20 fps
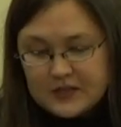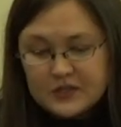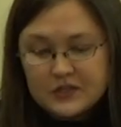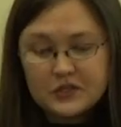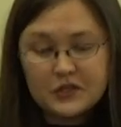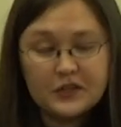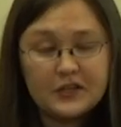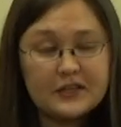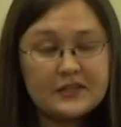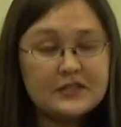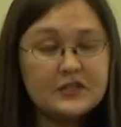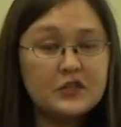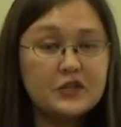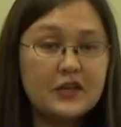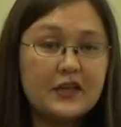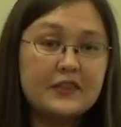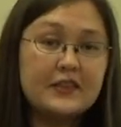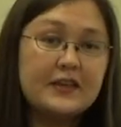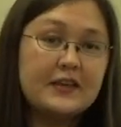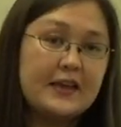So let's
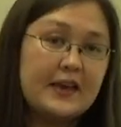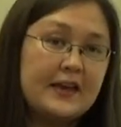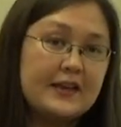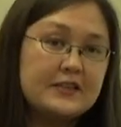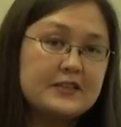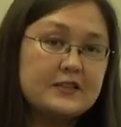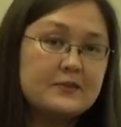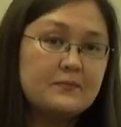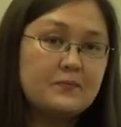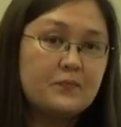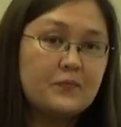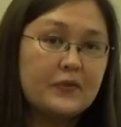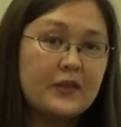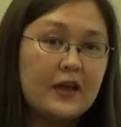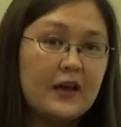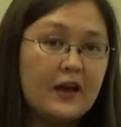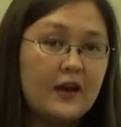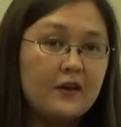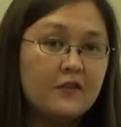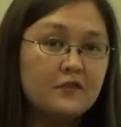look at the case
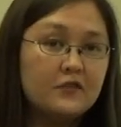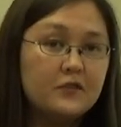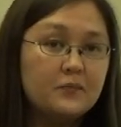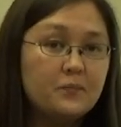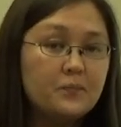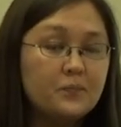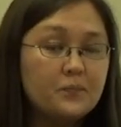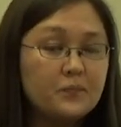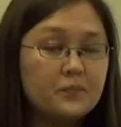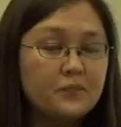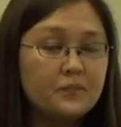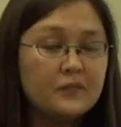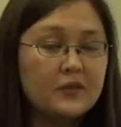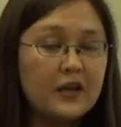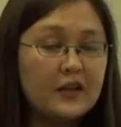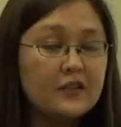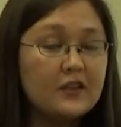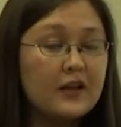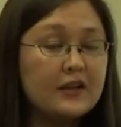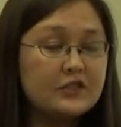of
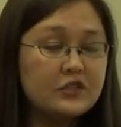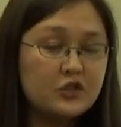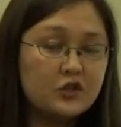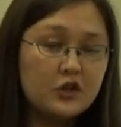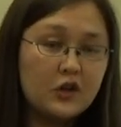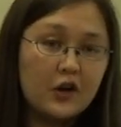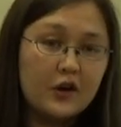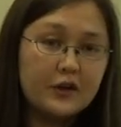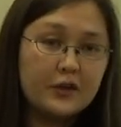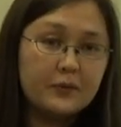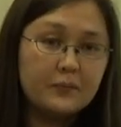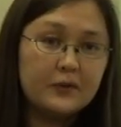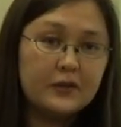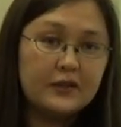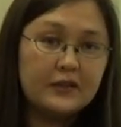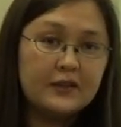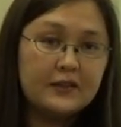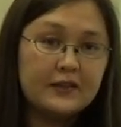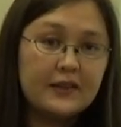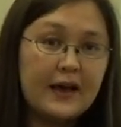a logical
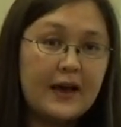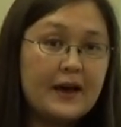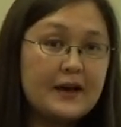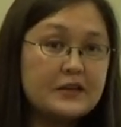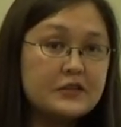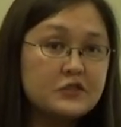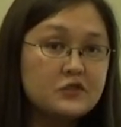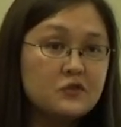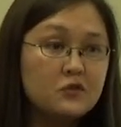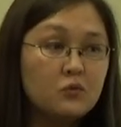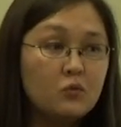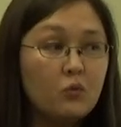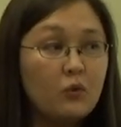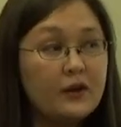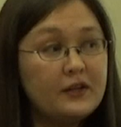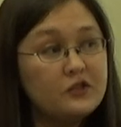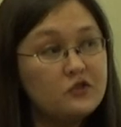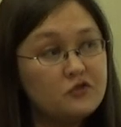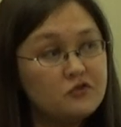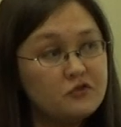argument that has
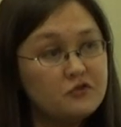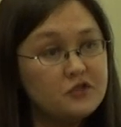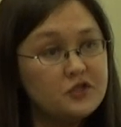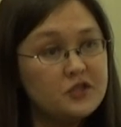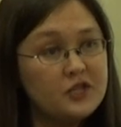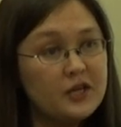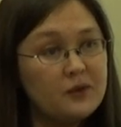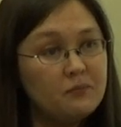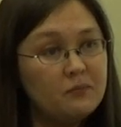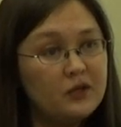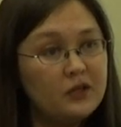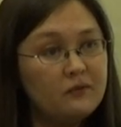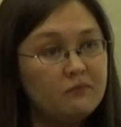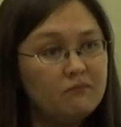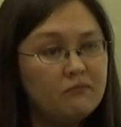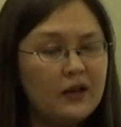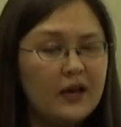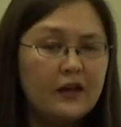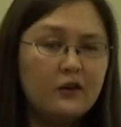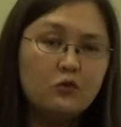1 true statement
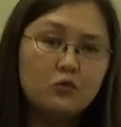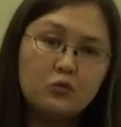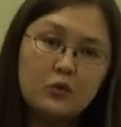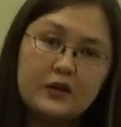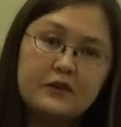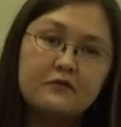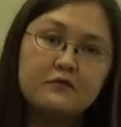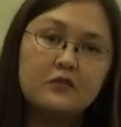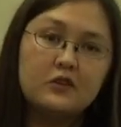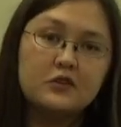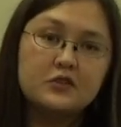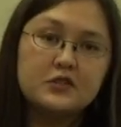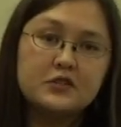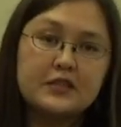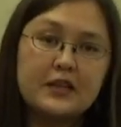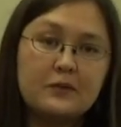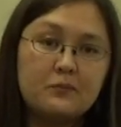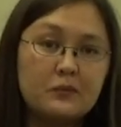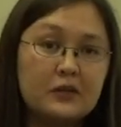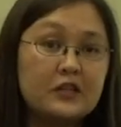and 1 false
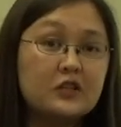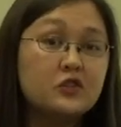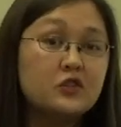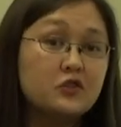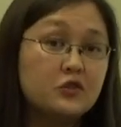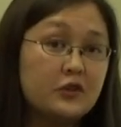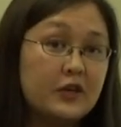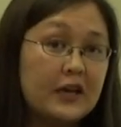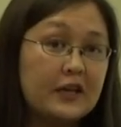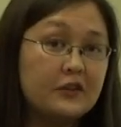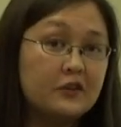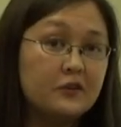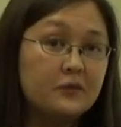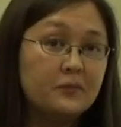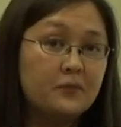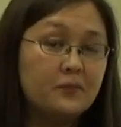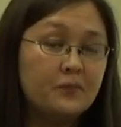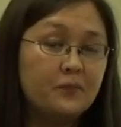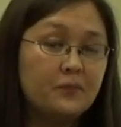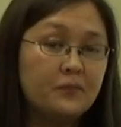statement together.
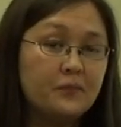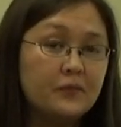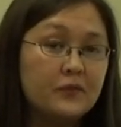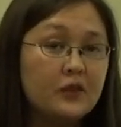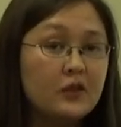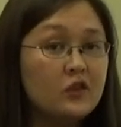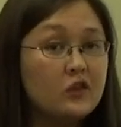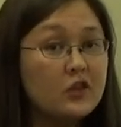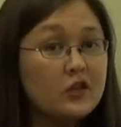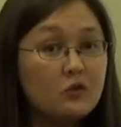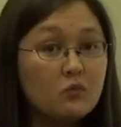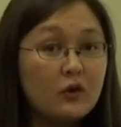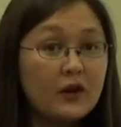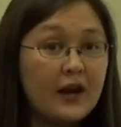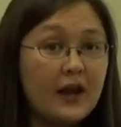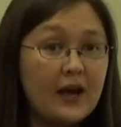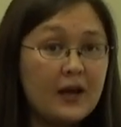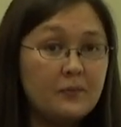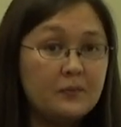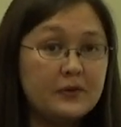Then
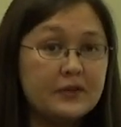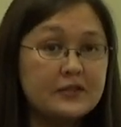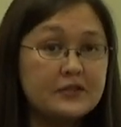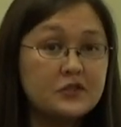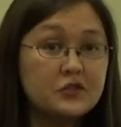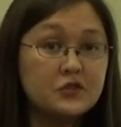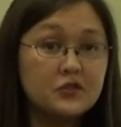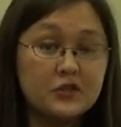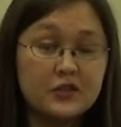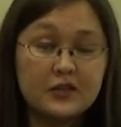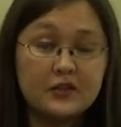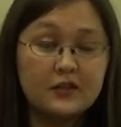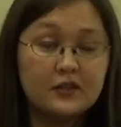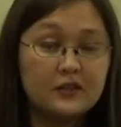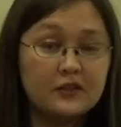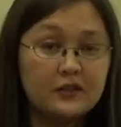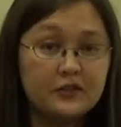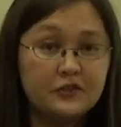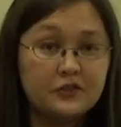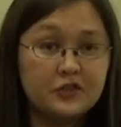what happens to the
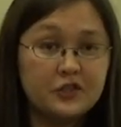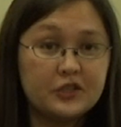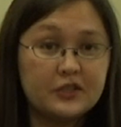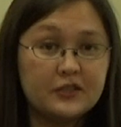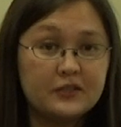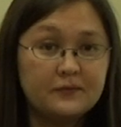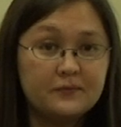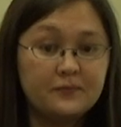conclusion?